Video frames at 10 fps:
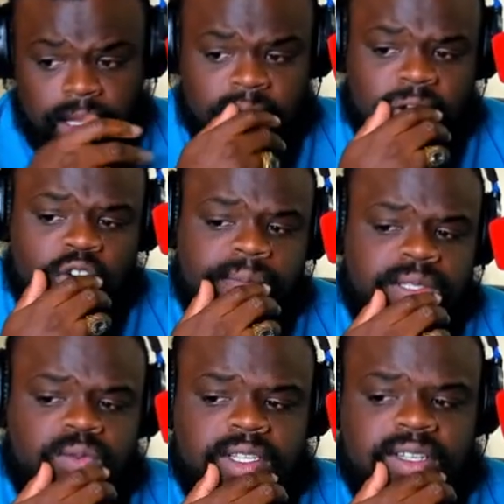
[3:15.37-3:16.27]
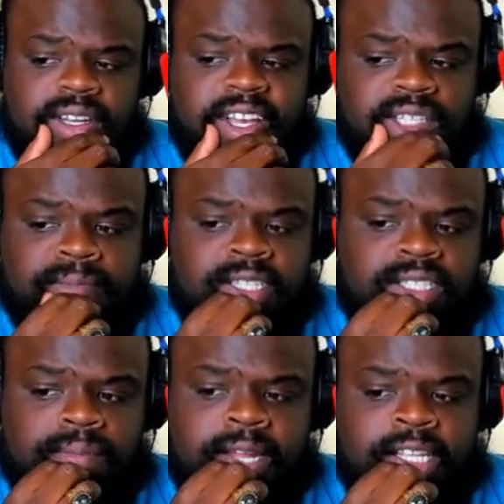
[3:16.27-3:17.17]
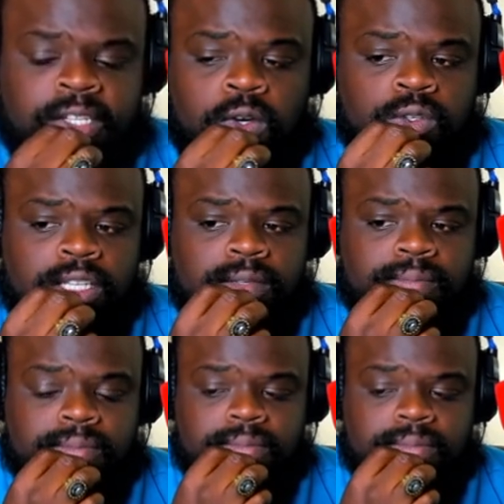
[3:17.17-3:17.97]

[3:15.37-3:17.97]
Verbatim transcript: a hole between their legs because somebody told them